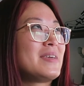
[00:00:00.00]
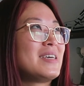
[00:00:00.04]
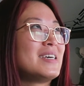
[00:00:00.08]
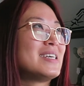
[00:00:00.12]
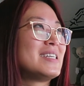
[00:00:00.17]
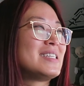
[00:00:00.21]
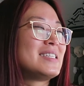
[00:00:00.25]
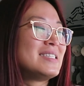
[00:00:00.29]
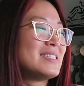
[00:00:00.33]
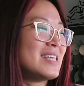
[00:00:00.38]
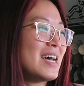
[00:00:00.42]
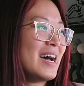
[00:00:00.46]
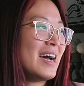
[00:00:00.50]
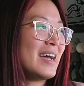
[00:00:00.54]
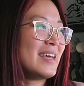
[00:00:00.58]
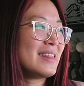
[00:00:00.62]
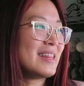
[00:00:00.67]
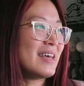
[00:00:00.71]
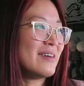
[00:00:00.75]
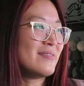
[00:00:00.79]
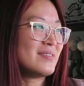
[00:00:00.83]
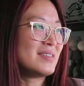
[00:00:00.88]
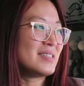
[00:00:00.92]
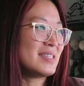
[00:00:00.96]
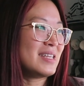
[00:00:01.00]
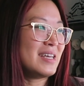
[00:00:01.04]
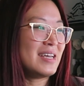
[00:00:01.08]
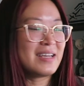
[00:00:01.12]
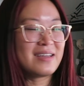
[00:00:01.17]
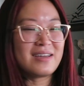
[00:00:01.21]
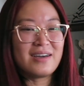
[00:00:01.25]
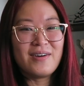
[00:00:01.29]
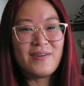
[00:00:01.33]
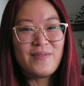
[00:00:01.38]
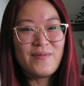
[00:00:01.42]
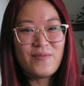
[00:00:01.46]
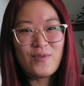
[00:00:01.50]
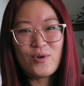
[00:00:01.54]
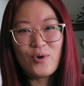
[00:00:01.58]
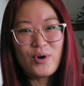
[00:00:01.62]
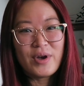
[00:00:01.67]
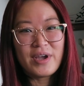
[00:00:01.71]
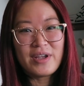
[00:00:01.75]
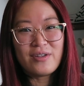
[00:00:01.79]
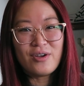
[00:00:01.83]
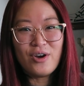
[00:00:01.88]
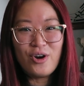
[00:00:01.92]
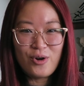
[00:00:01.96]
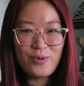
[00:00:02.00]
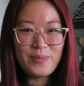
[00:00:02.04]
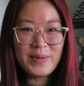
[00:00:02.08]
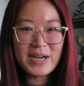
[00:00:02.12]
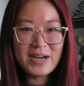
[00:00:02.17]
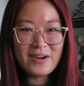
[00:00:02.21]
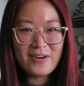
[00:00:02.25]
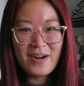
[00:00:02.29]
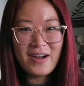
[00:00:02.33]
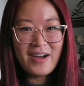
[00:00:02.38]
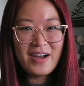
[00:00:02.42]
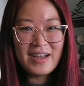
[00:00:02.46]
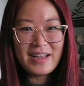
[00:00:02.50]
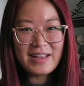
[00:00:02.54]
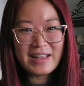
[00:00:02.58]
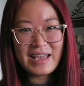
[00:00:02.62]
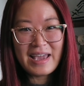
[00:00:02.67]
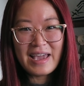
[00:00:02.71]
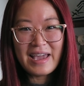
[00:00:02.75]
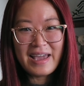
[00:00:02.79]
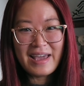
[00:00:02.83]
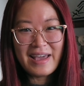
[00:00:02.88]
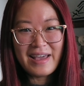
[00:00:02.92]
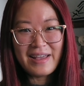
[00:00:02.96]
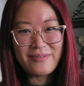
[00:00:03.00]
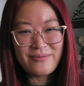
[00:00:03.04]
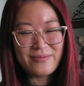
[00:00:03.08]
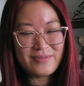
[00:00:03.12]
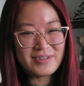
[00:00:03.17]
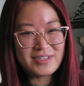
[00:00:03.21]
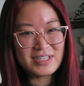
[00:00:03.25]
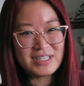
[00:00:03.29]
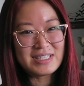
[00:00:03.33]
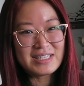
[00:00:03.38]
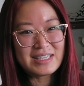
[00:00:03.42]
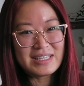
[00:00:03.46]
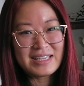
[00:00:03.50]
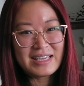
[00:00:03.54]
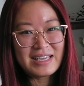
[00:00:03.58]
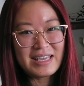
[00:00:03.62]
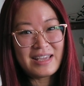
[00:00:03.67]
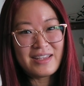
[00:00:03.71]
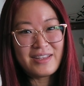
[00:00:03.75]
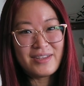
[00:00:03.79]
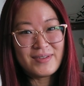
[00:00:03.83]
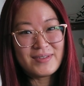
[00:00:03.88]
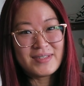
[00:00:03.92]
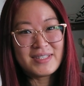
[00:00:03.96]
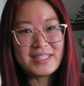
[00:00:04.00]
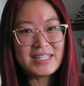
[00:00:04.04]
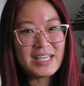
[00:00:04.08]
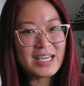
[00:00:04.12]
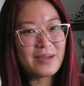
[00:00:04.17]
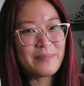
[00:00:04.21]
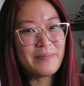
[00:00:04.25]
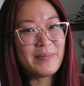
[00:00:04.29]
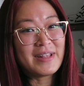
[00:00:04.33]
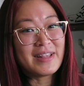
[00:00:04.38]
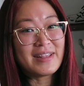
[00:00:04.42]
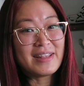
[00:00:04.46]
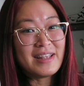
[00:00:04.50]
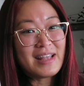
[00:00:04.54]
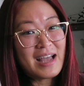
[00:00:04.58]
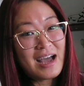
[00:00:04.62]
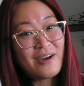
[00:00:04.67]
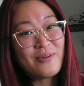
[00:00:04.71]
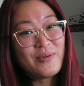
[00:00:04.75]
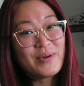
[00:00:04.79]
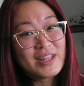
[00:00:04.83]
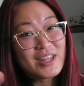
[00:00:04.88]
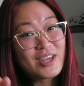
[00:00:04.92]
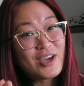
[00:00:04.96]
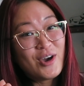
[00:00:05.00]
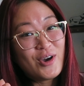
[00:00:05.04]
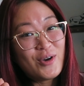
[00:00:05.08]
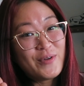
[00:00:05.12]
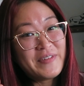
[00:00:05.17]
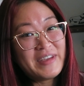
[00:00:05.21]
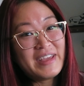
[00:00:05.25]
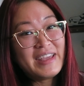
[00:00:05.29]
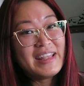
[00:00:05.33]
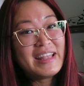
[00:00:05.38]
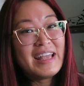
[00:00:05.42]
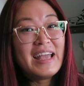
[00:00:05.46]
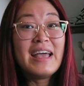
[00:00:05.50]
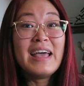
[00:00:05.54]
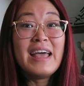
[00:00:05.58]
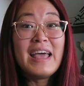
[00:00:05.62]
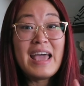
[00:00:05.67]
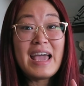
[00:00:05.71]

me a sign that was like avoid Omicron and we're just gonna get you sick but not with COVID